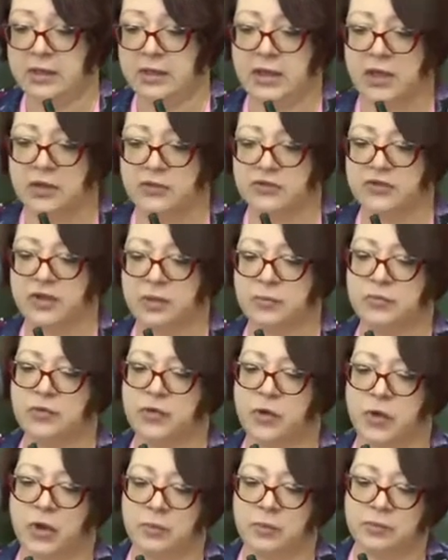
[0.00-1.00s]
Now,
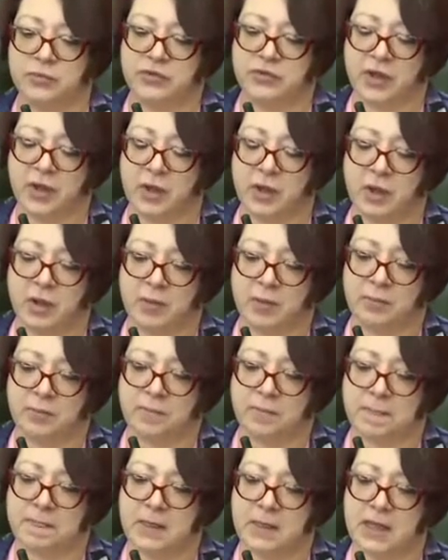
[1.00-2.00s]
sometimes
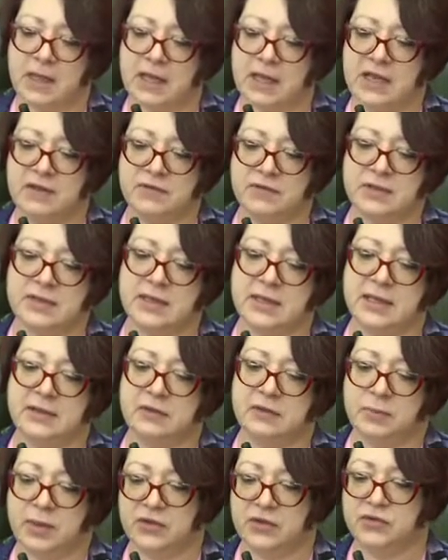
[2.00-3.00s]
even
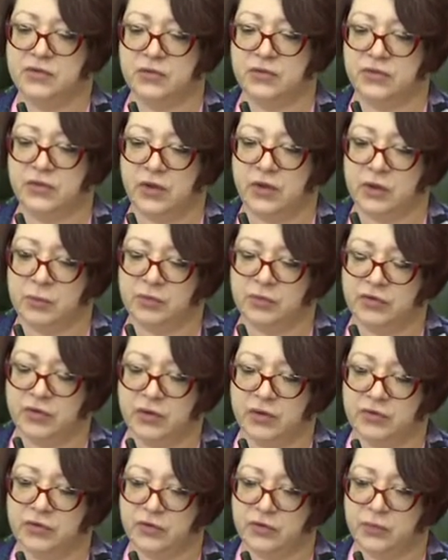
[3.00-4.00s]
in the best of
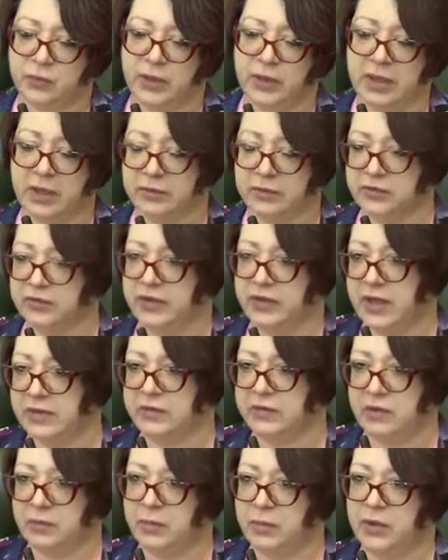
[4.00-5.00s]
circumstances, we
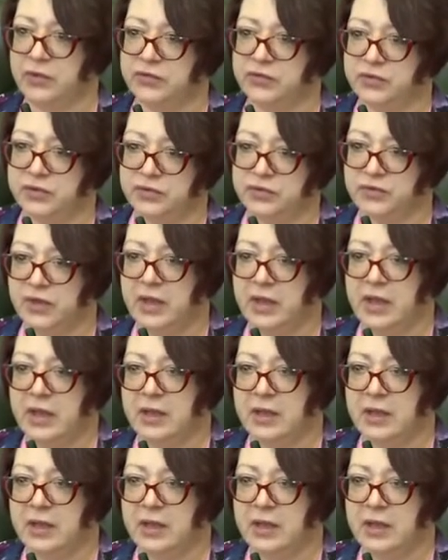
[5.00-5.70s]
understand that a person is